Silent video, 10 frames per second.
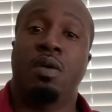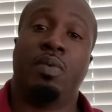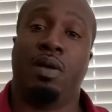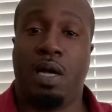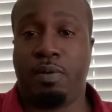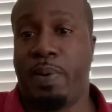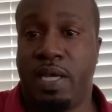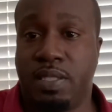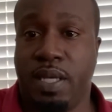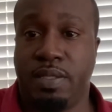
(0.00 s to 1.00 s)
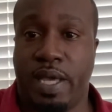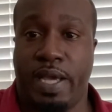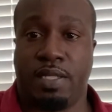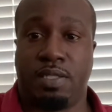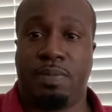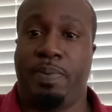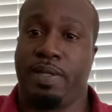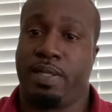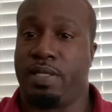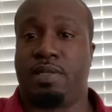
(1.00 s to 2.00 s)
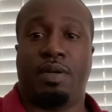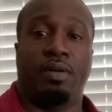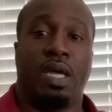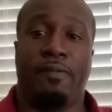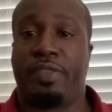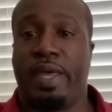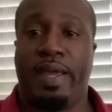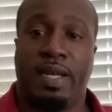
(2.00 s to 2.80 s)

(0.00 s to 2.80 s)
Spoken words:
you don't have to pay a state tax. But that's a whole nother thing.